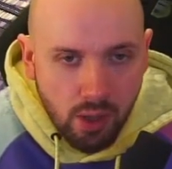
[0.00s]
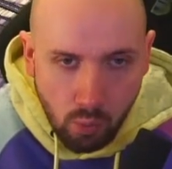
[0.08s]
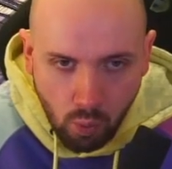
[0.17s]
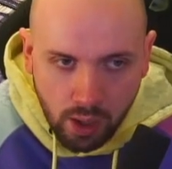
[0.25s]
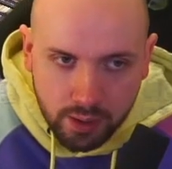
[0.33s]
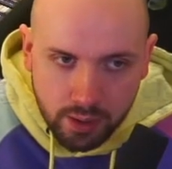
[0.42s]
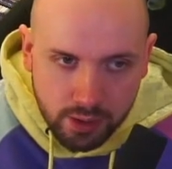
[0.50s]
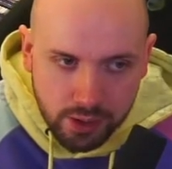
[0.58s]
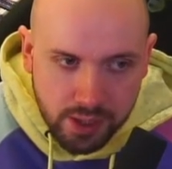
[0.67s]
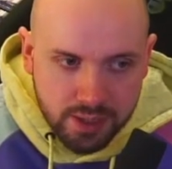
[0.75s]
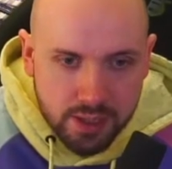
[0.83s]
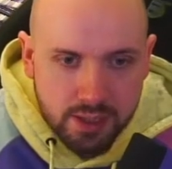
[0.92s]
One, you
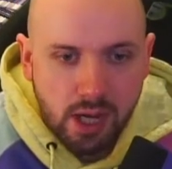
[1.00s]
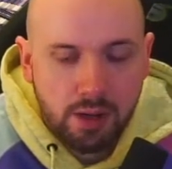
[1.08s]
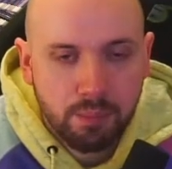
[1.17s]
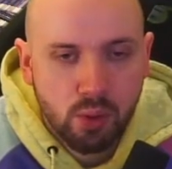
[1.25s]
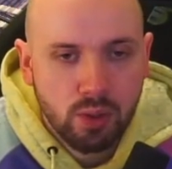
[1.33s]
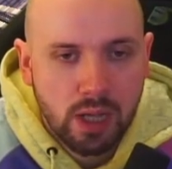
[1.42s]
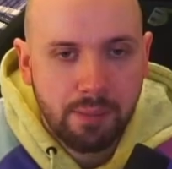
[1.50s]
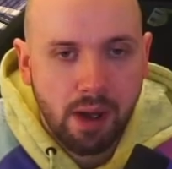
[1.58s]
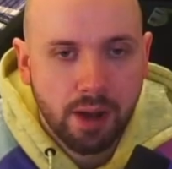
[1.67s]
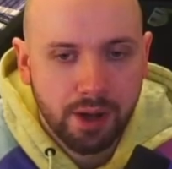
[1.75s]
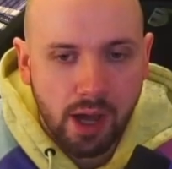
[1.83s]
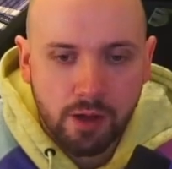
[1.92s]
need to turn ball cam
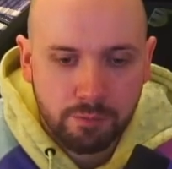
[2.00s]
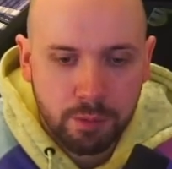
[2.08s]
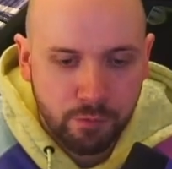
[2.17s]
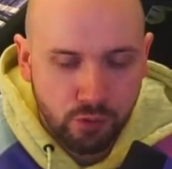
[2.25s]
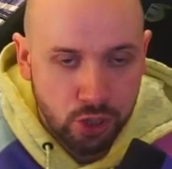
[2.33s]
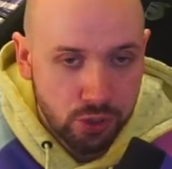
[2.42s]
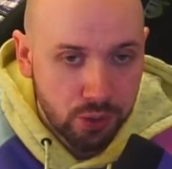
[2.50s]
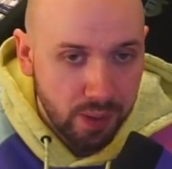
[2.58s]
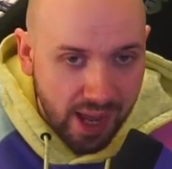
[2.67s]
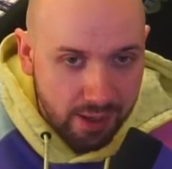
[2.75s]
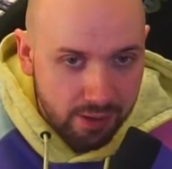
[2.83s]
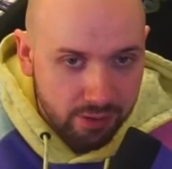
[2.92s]
on and off before you do
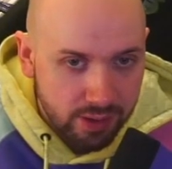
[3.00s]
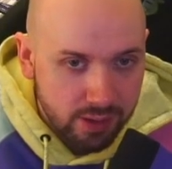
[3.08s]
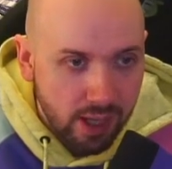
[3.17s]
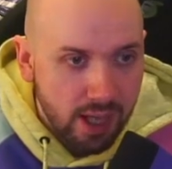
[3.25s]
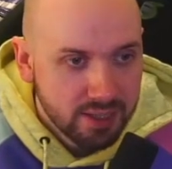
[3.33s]
anything.